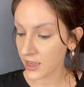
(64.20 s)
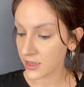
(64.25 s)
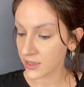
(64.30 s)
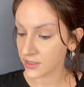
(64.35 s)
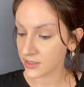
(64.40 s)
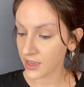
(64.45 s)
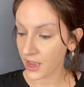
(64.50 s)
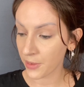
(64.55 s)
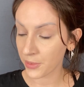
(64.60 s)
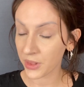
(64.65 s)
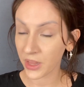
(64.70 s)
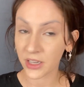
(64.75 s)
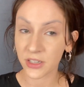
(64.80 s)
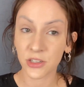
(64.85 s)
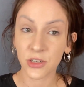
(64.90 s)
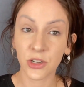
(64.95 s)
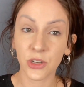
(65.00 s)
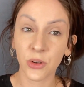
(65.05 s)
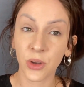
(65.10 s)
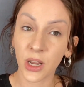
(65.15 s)
is I would like to
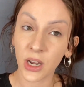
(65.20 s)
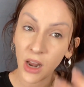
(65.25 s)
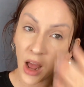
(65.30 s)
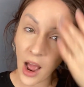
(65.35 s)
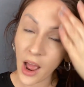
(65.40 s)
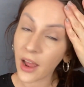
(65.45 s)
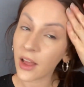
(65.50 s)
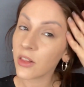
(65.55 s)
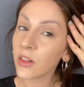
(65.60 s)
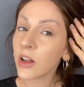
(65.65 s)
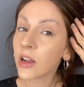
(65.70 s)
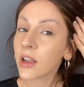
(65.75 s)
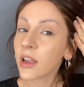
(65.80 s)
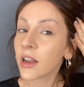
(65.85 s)
do an eye look,